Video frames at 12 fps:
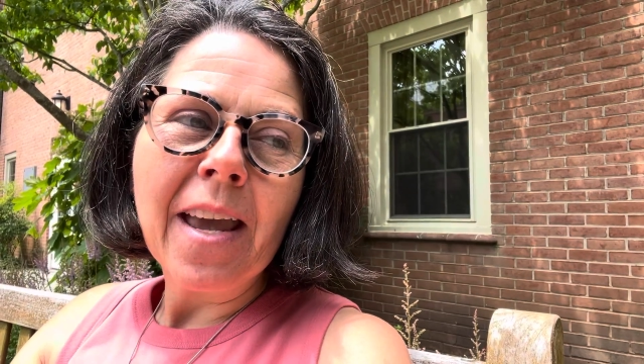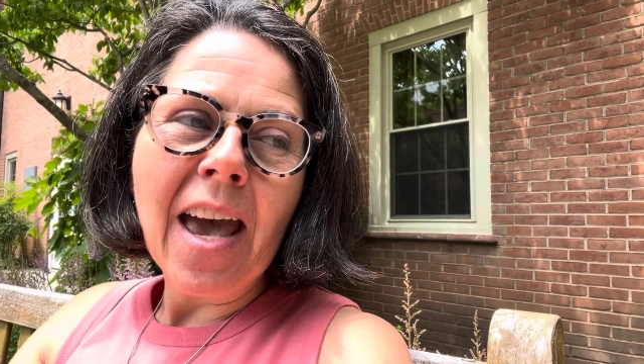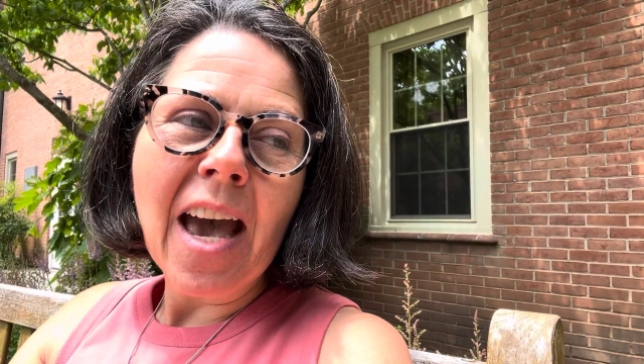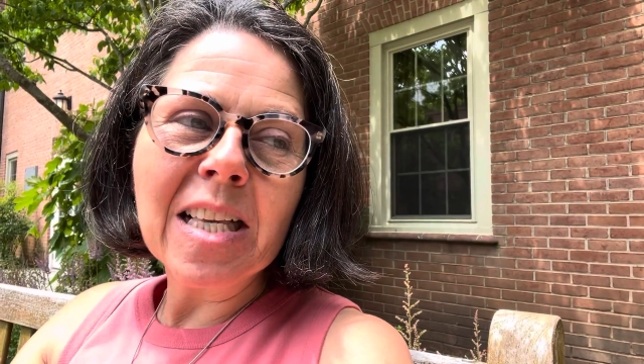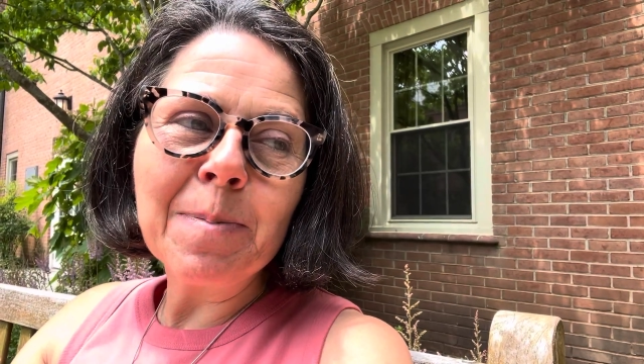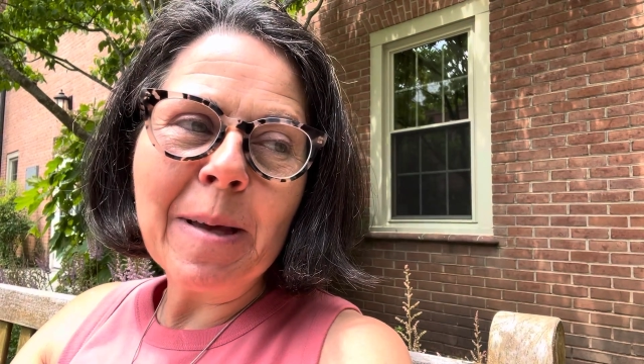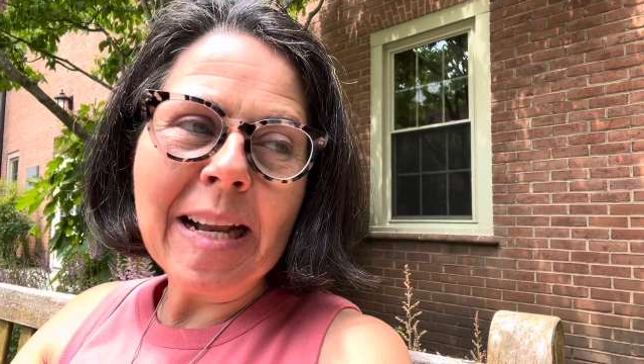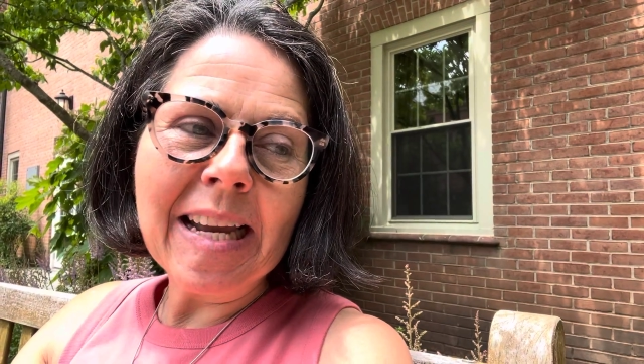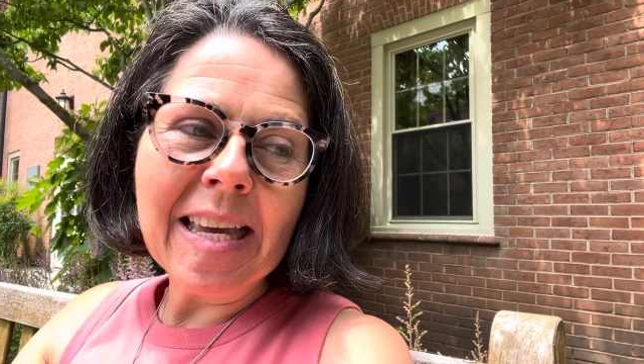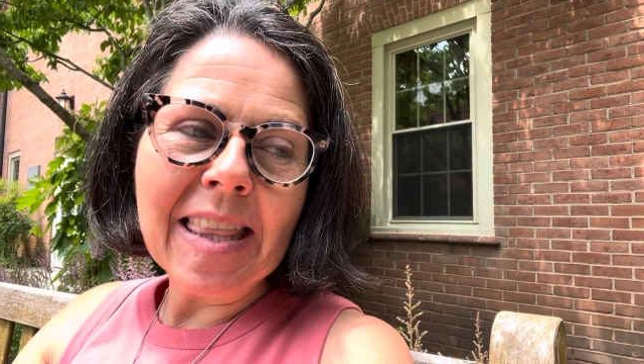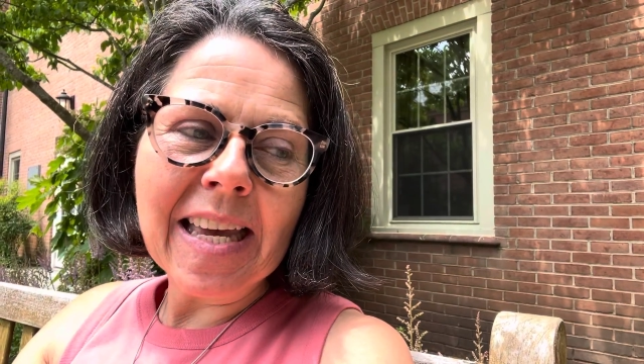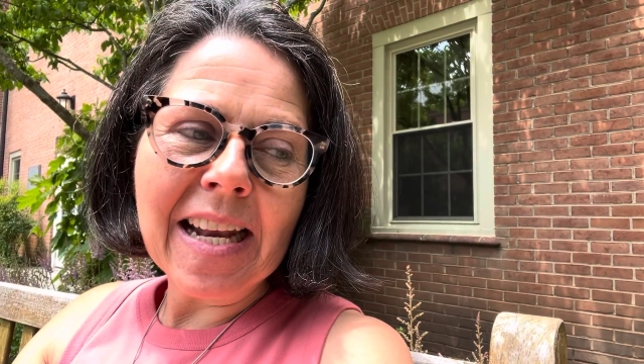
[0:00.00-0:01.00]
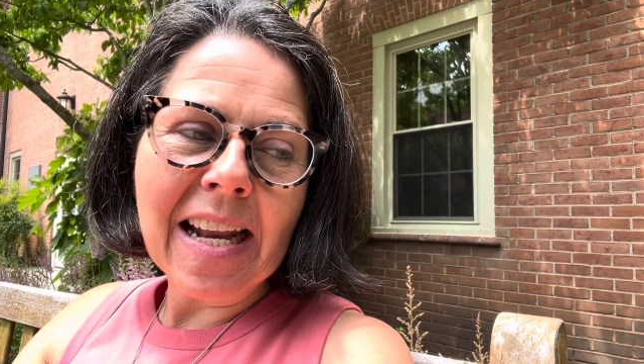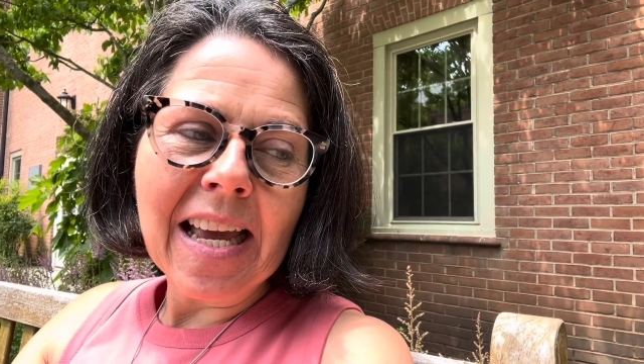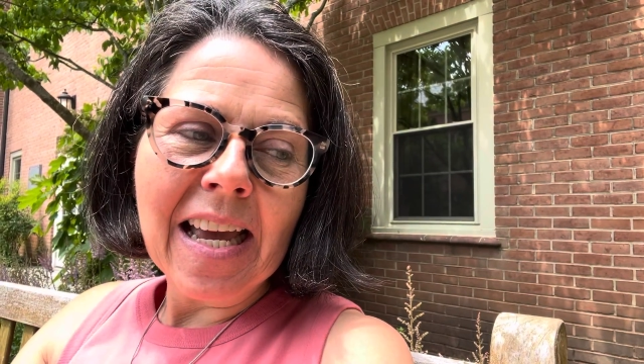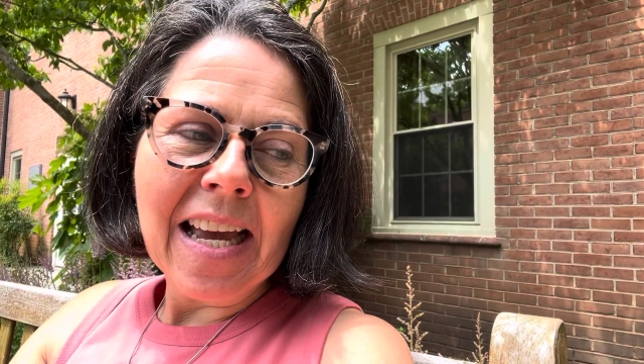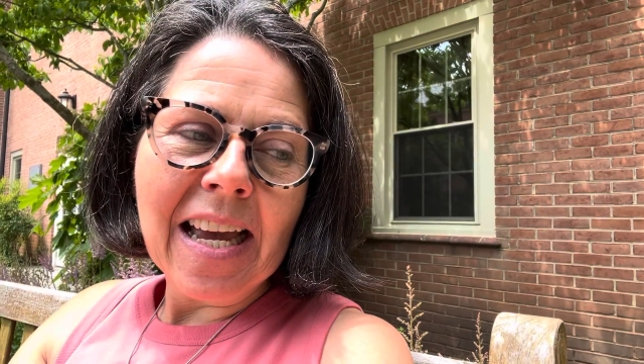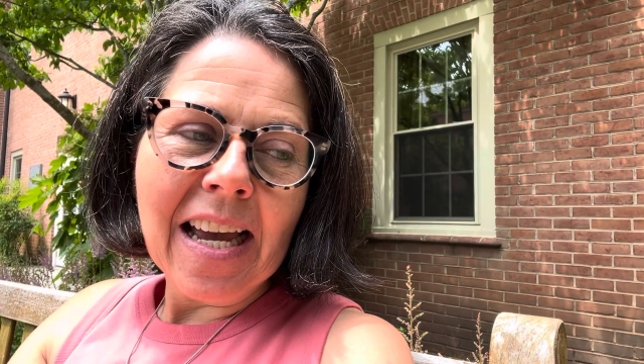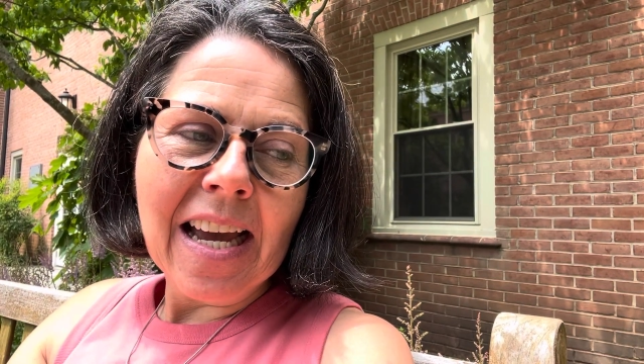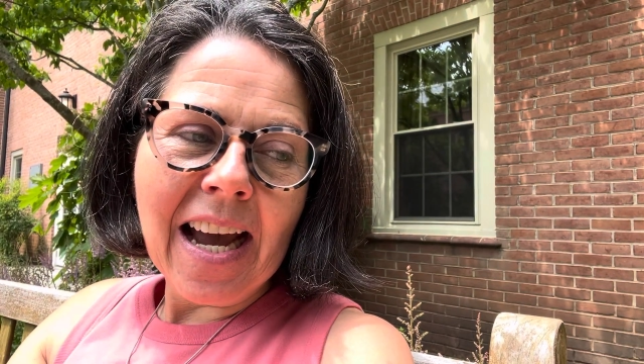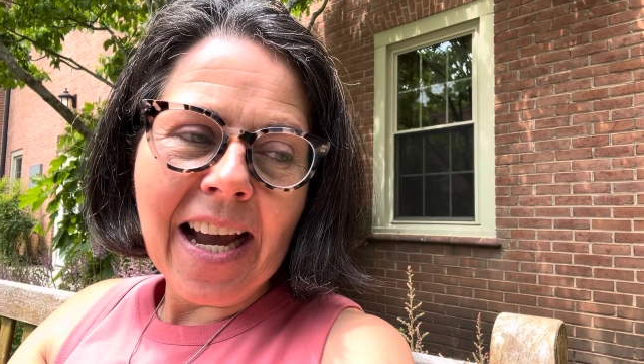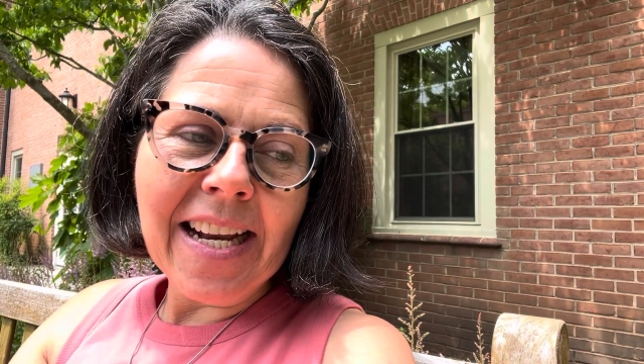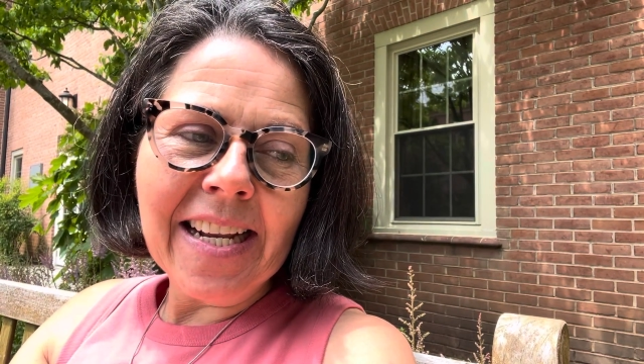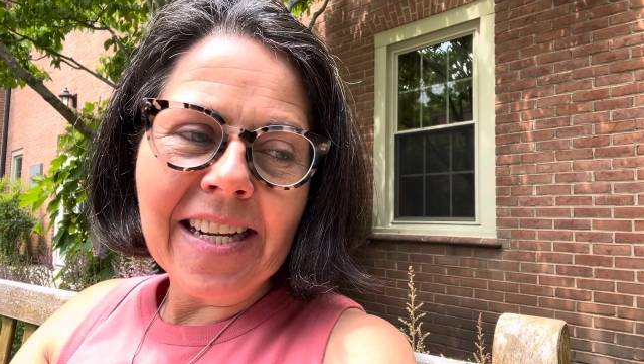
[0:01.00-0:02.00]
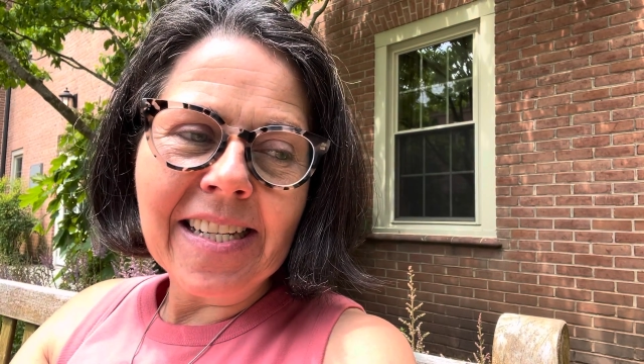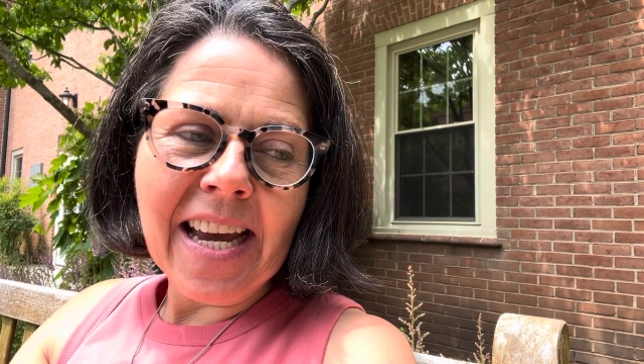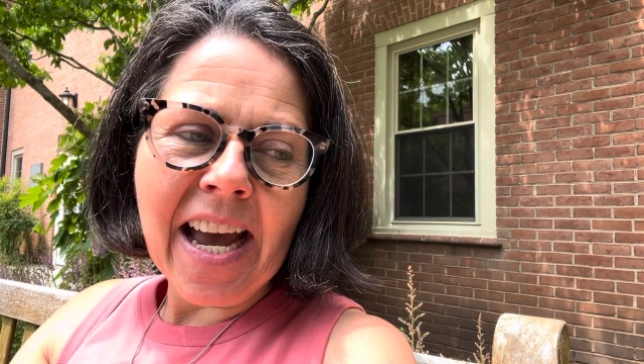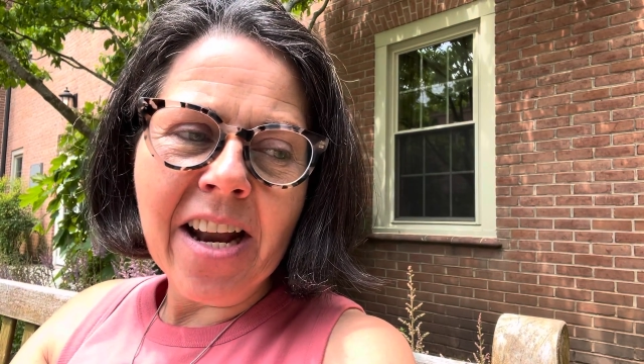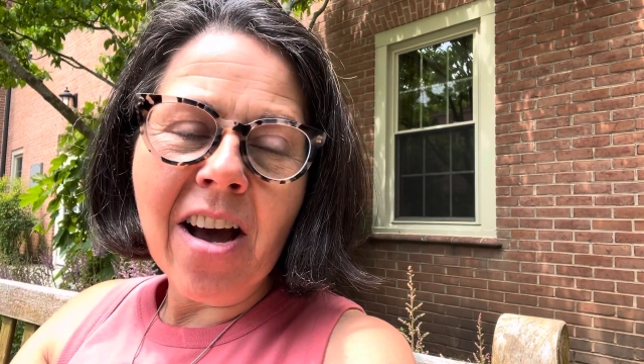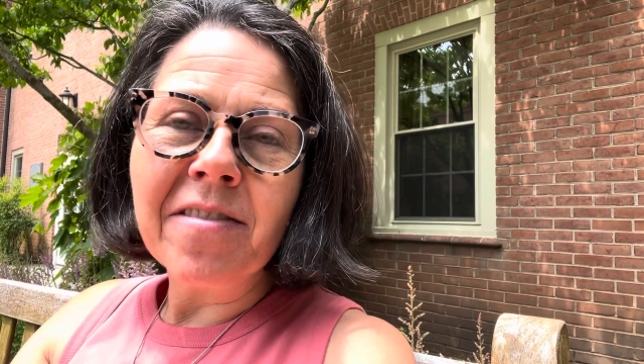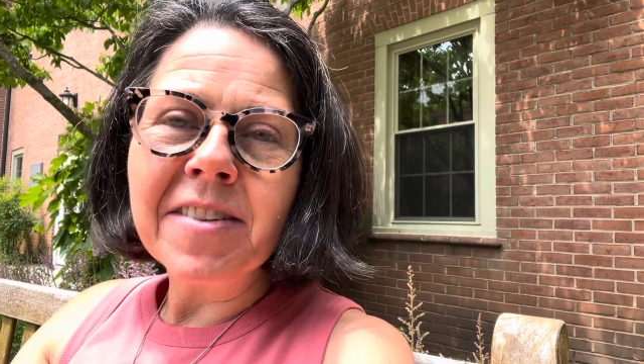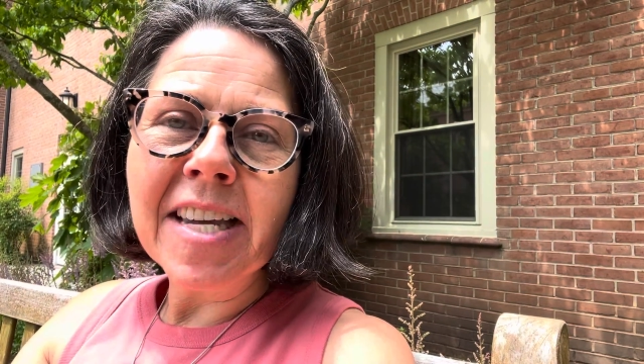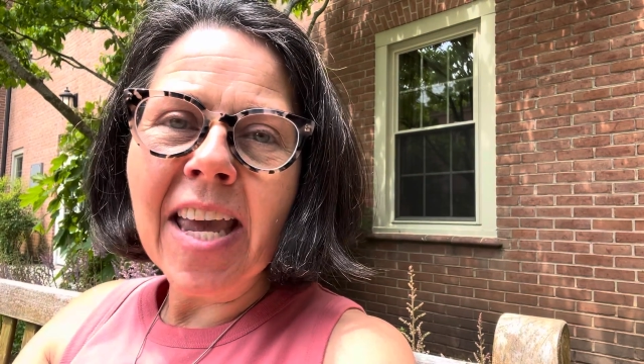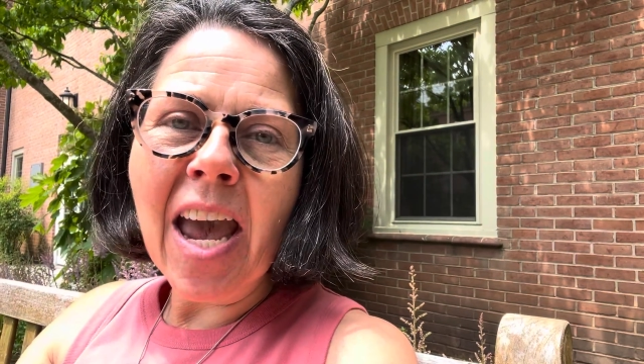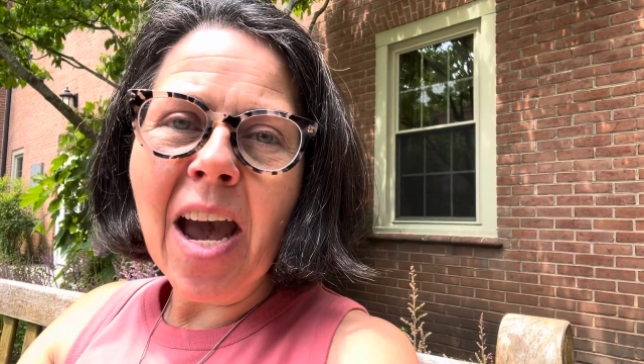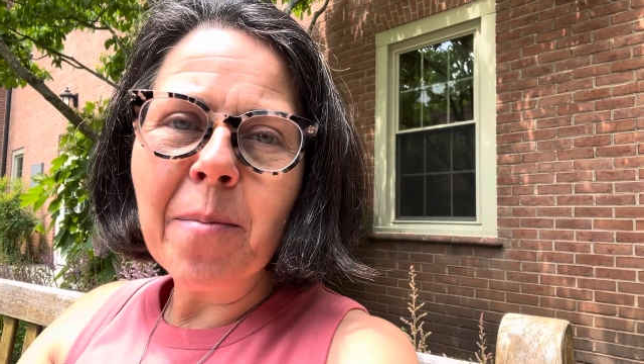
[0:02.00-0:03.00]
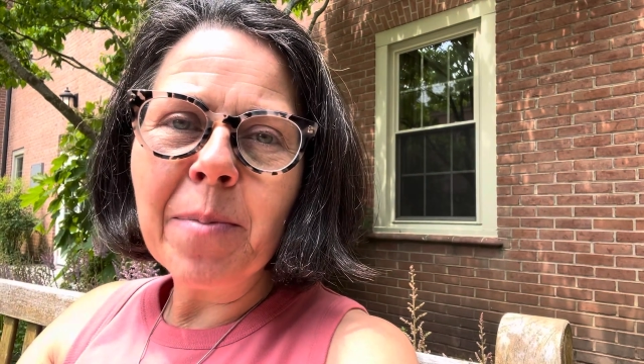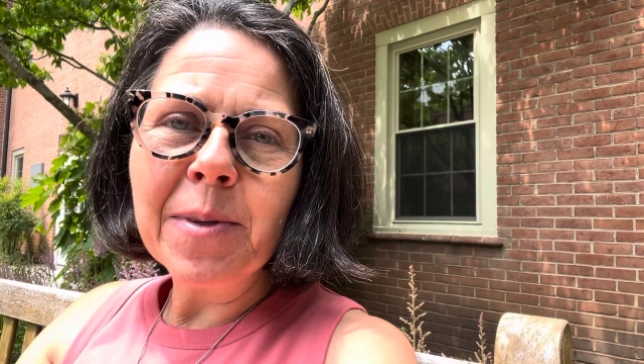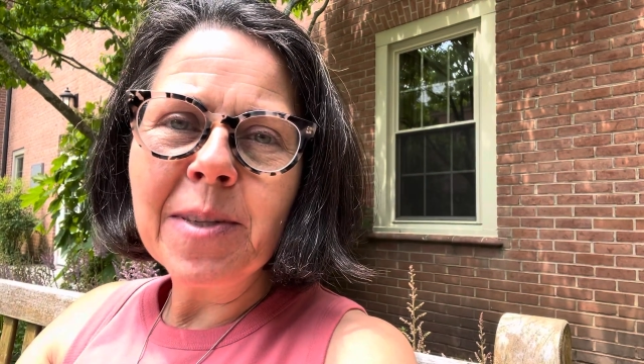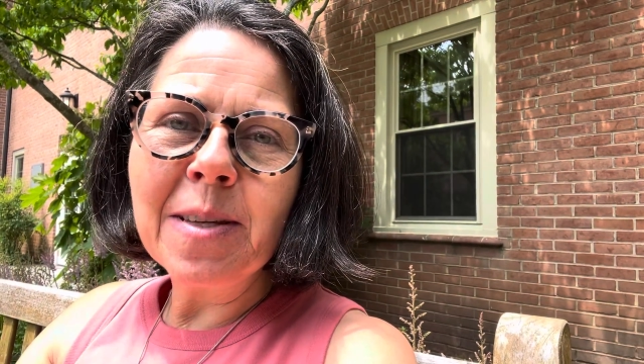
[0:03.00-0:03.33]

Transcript: explaining that I needed to head off to camp